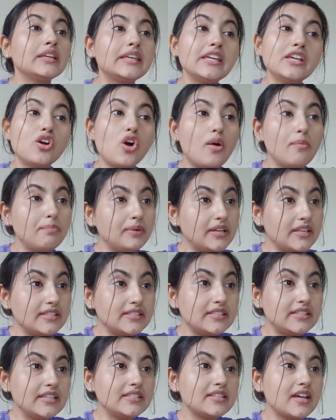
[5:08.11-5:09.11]
Key
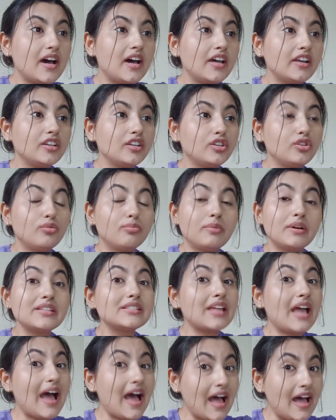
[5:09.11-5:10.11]
competencies are, you
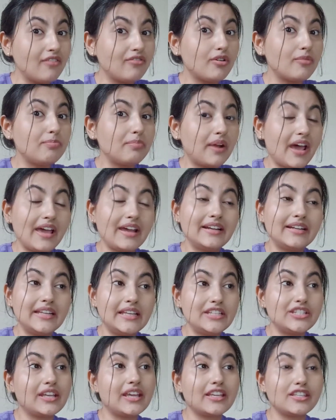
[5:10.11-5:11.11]
must have a prior
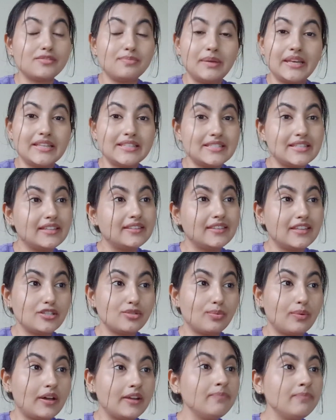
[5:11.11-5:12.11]
teaching experience in
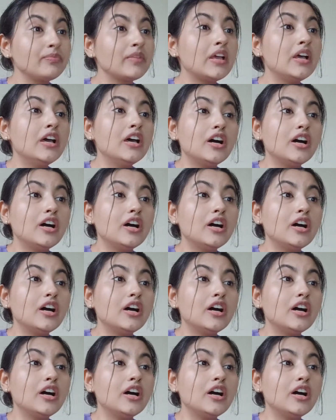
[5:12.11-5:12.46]
this one.